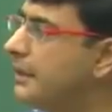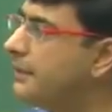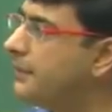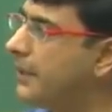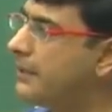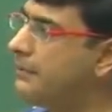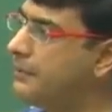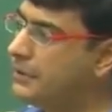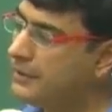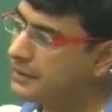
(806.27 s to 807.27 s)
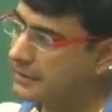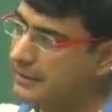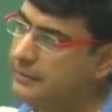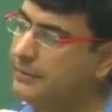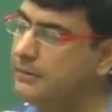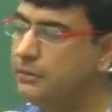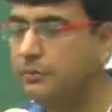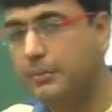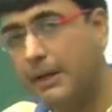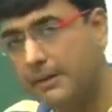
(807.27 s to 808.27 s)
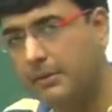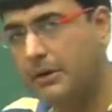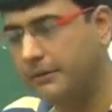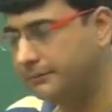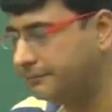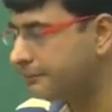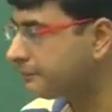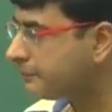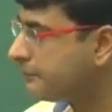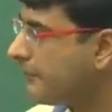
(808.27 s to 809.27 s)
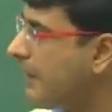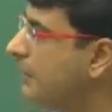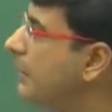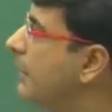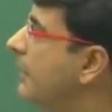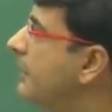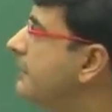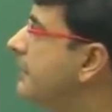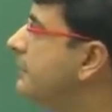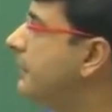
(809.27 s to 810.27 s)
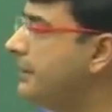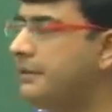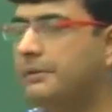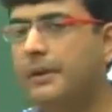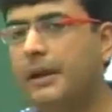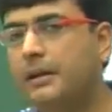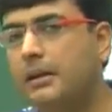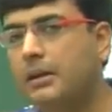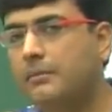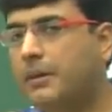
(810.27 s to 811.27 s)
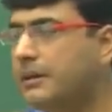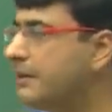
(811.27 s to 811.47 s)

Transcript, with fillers: effect which is transferred through pi bond is resonance effect but this